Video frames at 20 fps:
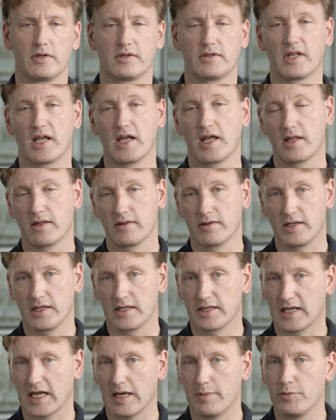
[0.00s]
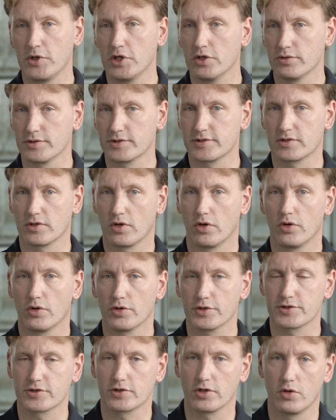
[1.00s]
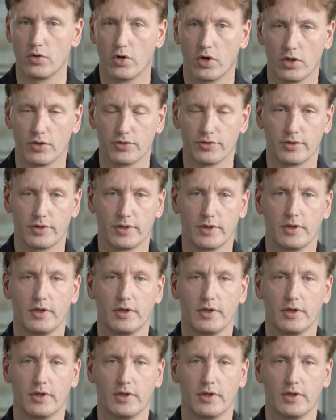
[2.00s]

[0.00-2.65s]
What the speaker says: Then it can be used also on